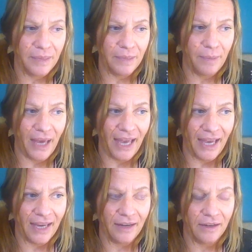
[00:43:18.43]
be
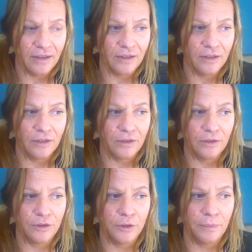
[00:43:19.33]
paid
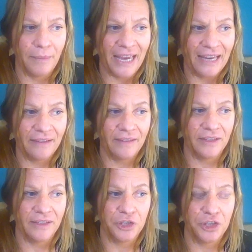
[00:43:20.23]
to
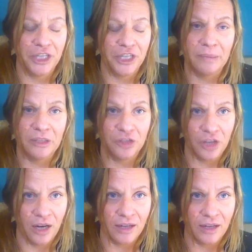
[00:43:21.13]
make this cheap
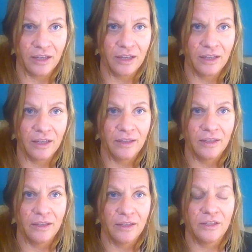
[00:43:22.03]
junk.
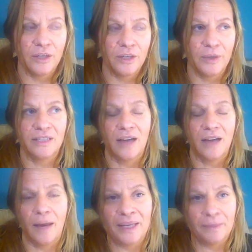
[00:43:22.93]
So it's
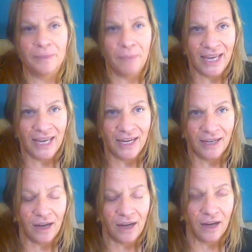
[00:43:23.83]
not being made
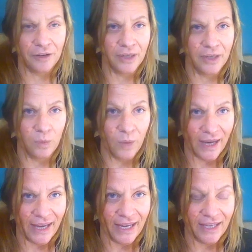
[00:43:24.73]
in an honoring
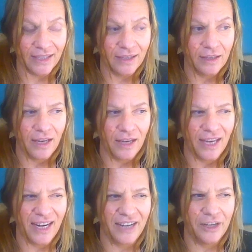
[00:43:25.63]
way.
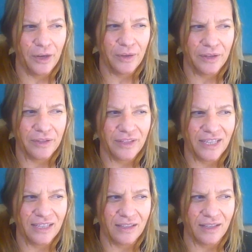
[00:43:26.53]
And I know there's
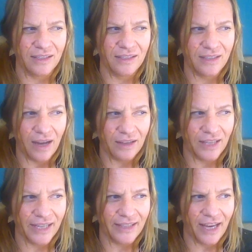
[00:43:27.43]
things that
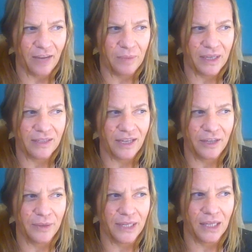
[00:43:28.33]
suck like that, because
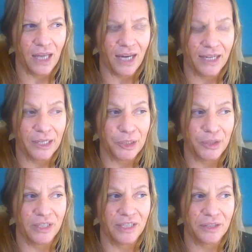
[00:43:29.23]
I know in a lot of
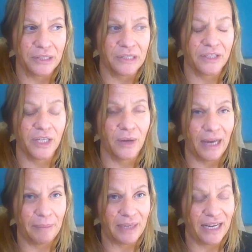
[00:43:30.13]
countries they're just so
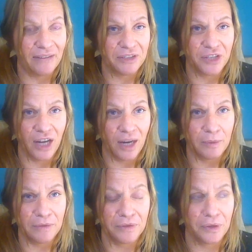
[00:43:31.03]
happy to have a
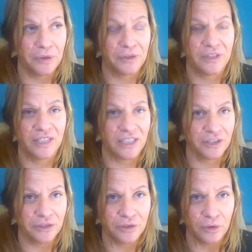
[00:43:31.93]
job even though they're
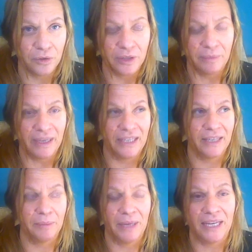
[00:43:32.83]
six years old and
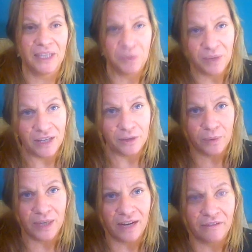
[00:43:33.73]
making a penny a week
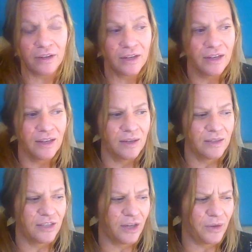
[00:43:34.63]
or whatever.
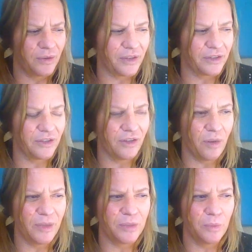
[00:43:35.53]
So there's
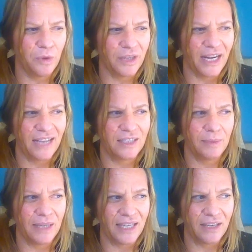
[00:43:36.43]
so much more that has
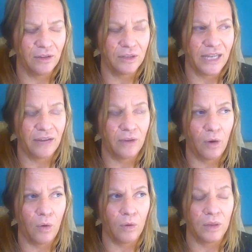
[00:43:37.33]
to be healed down the
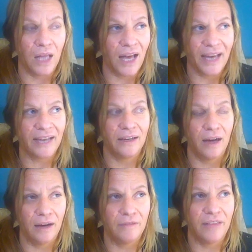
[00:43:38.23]
whole
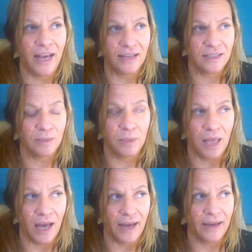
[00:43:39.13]
line of that
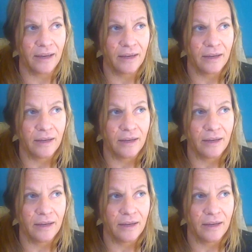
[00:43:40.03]
supply